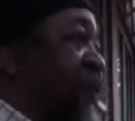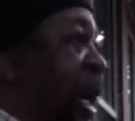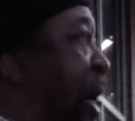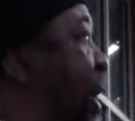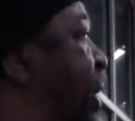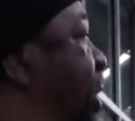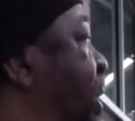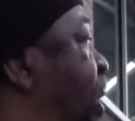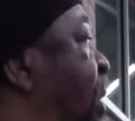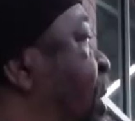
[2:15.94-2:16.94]
of fire.
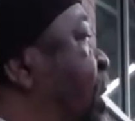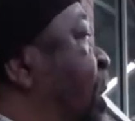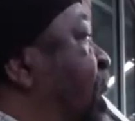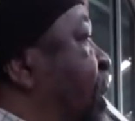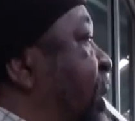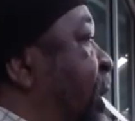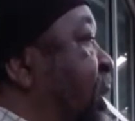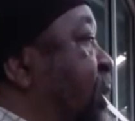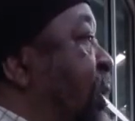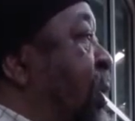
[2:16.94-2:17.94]

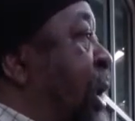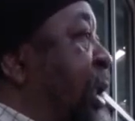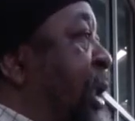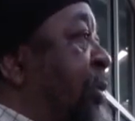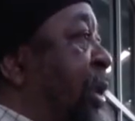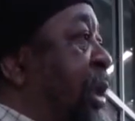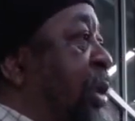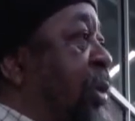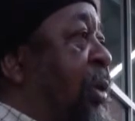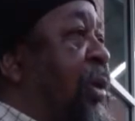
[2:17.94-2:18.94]
Because the Lord did
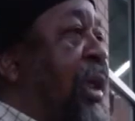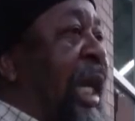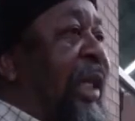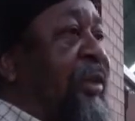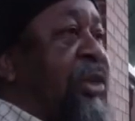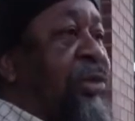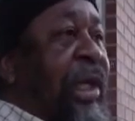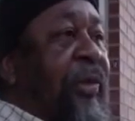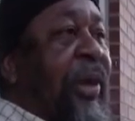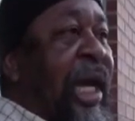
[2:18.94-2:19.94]
what? The Lord actually
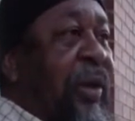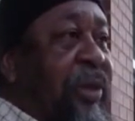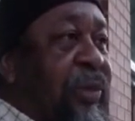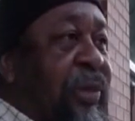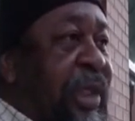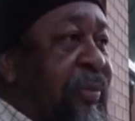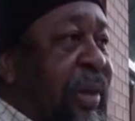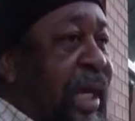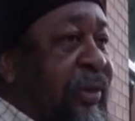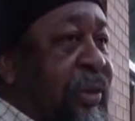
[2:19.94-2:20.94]
drank wine when you read in
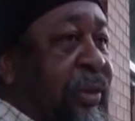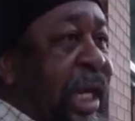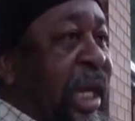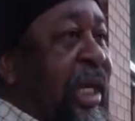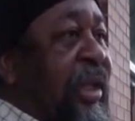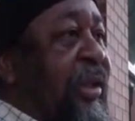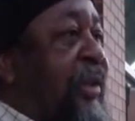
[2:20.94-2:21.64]
Matthew, and